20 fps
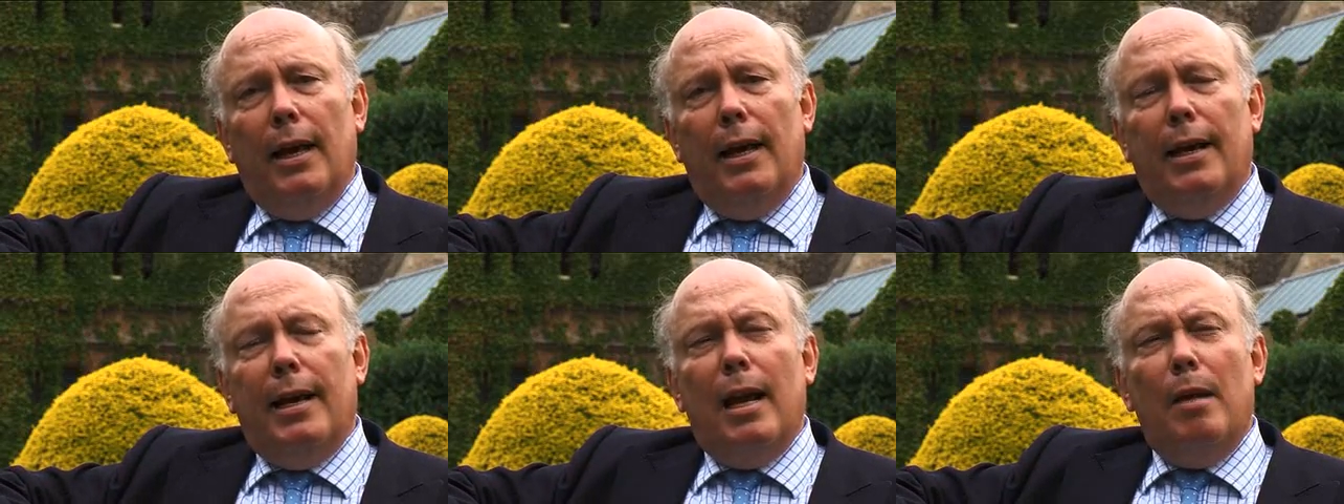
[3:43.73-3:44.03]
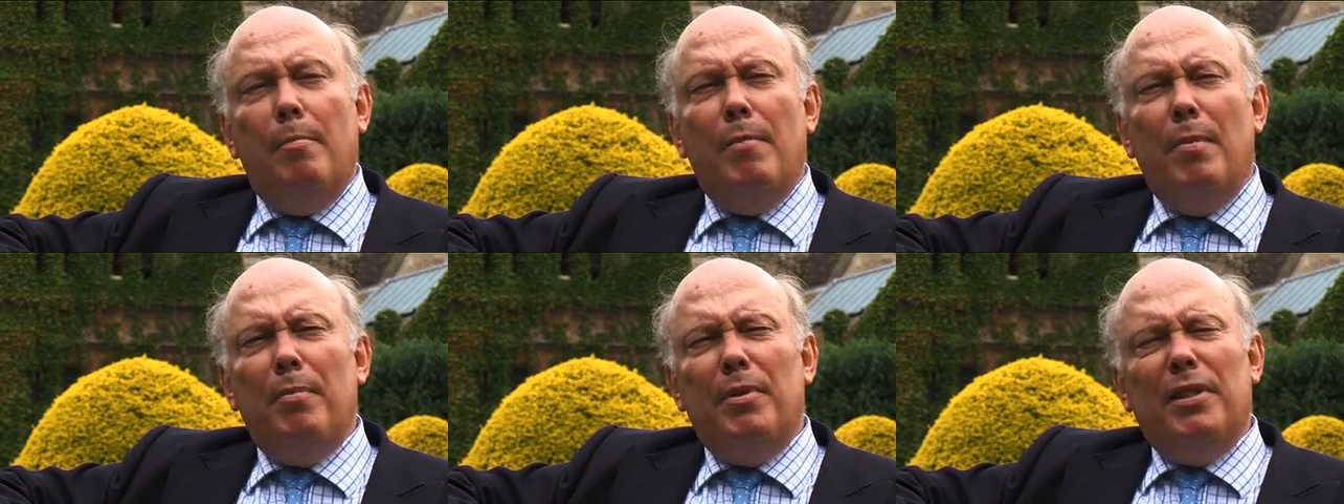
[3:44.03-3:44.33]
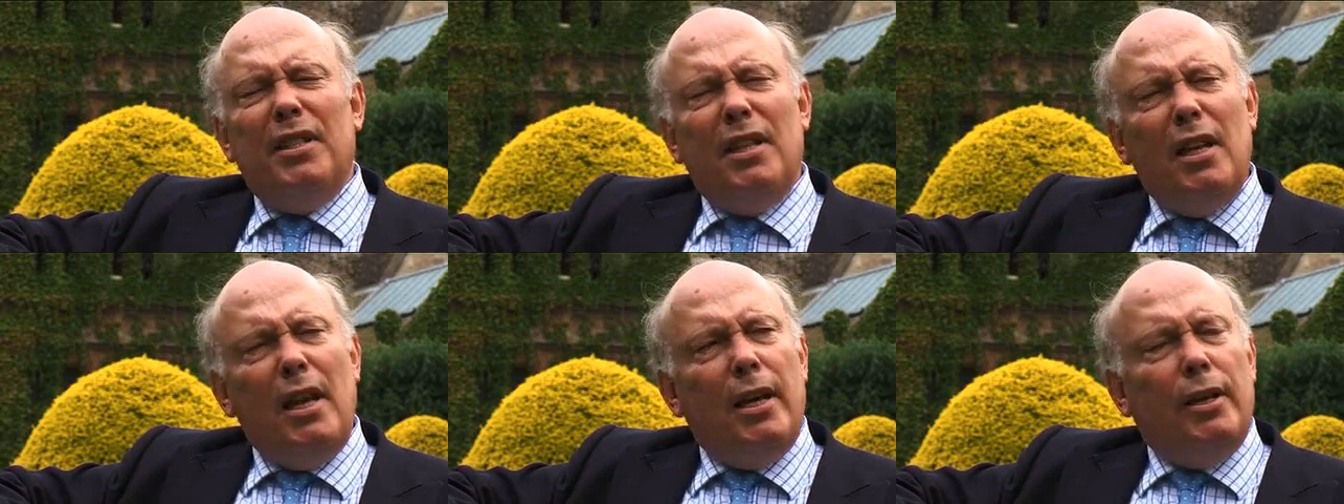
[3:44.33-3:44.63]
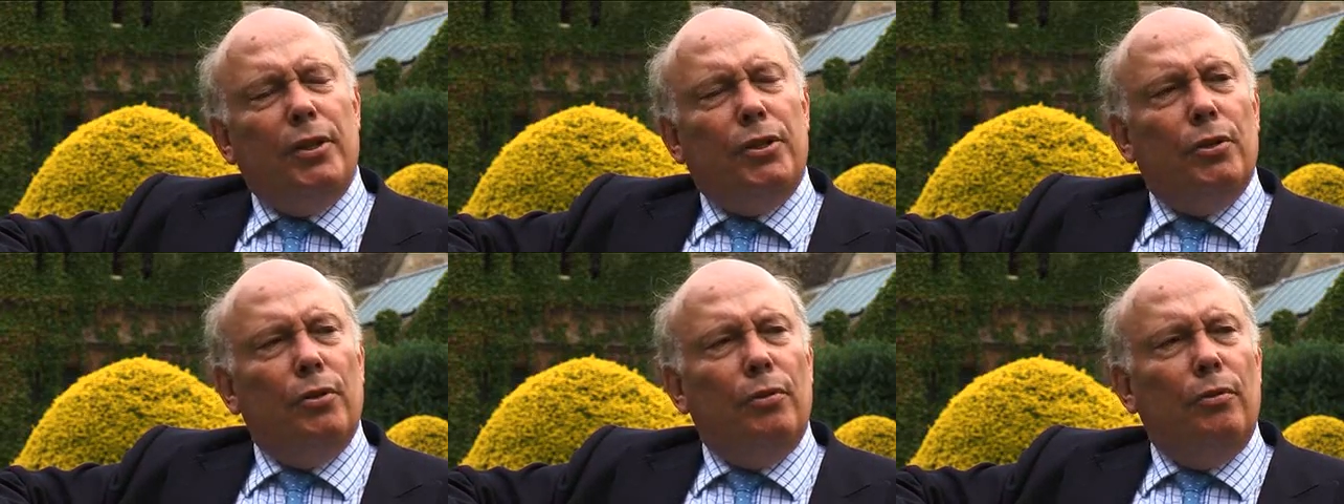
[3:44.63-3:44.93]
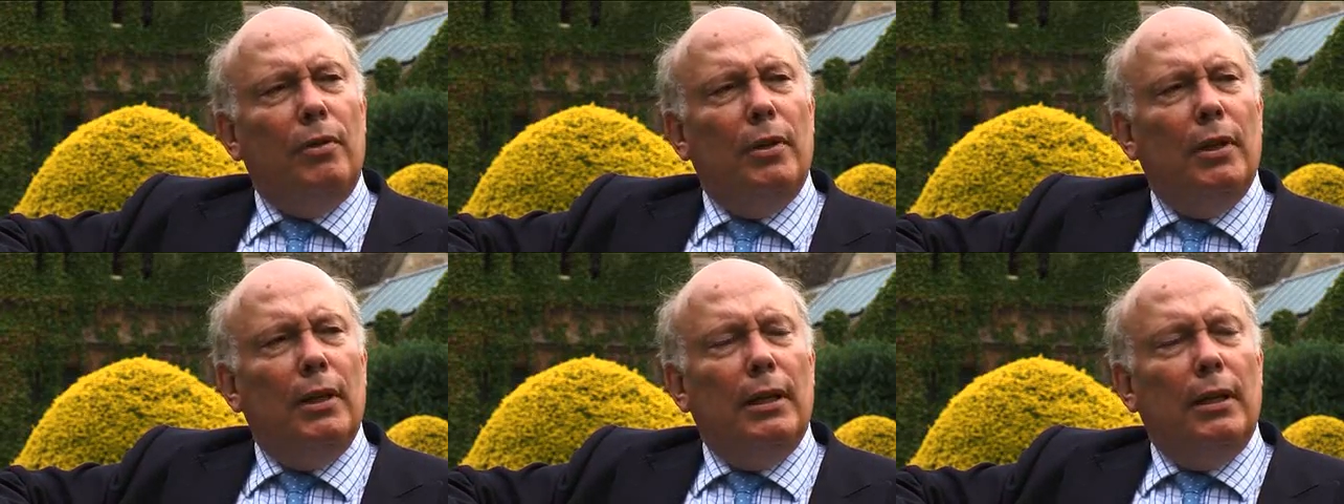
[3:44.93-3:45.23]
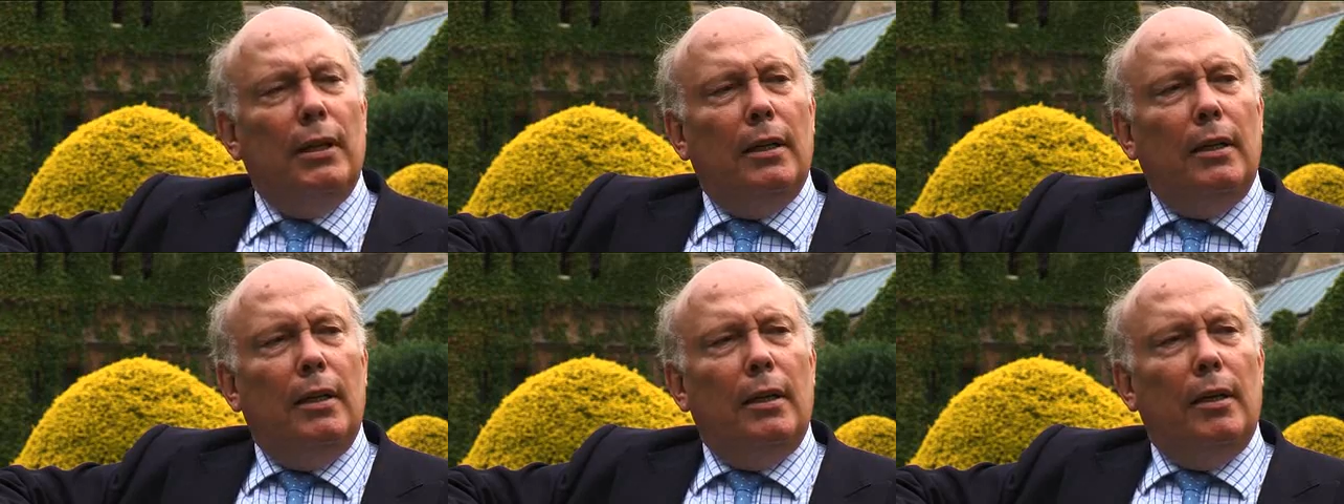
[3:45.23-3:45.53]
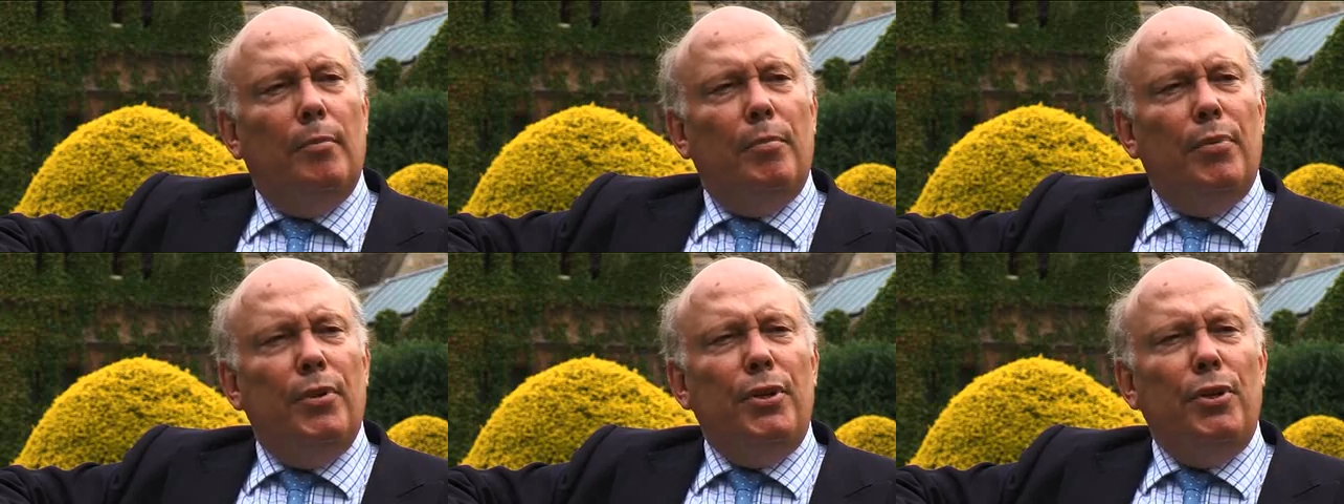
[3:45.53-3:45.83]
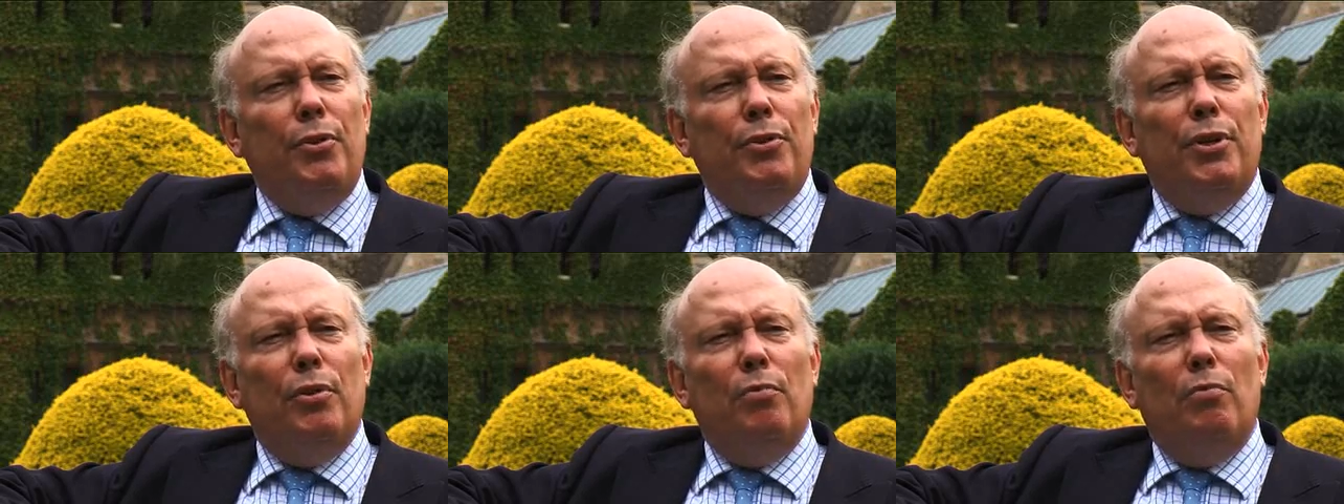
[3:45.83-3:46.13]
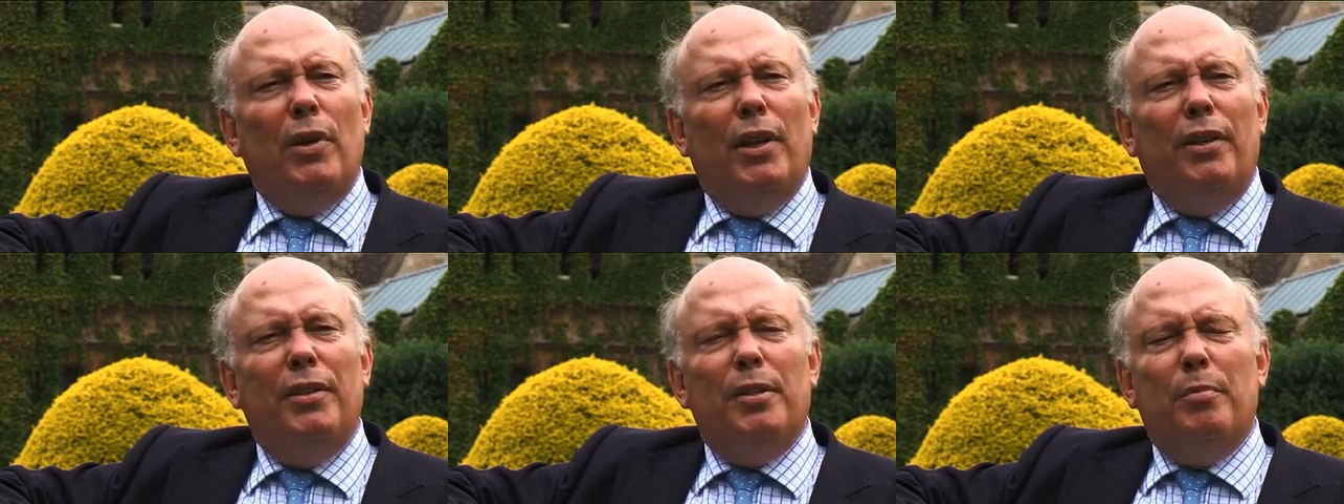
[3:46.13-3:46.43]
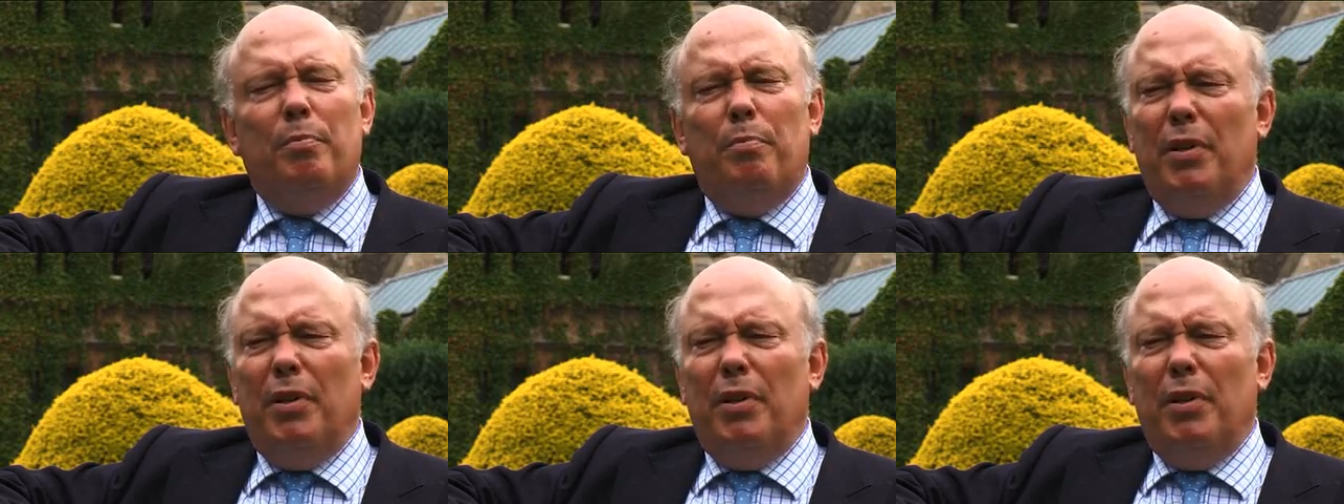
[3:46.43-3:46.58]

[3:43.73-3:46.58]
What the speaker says: And I remember saying to a producer once,